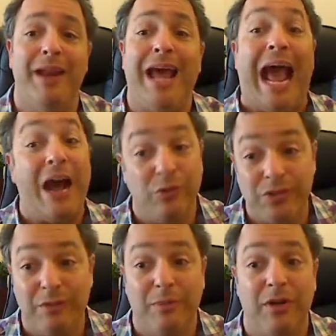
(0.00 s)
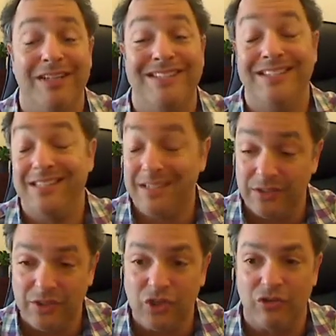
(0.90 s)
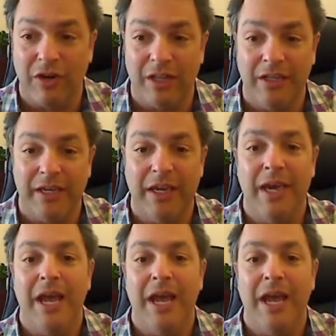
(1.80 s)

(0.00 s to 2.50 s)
and housing market still struggling